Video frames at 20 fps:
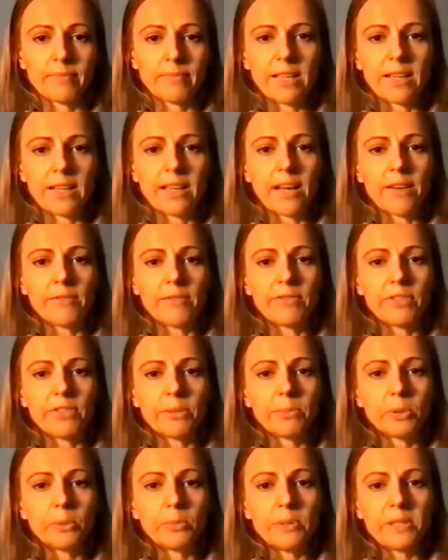finding a
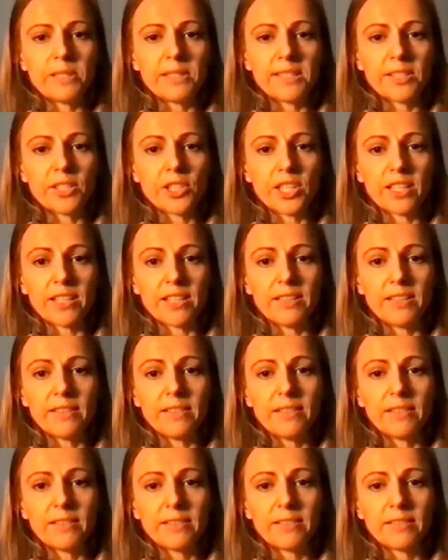comfortable
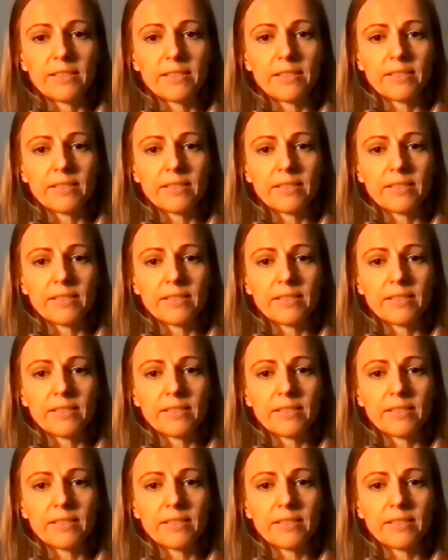position.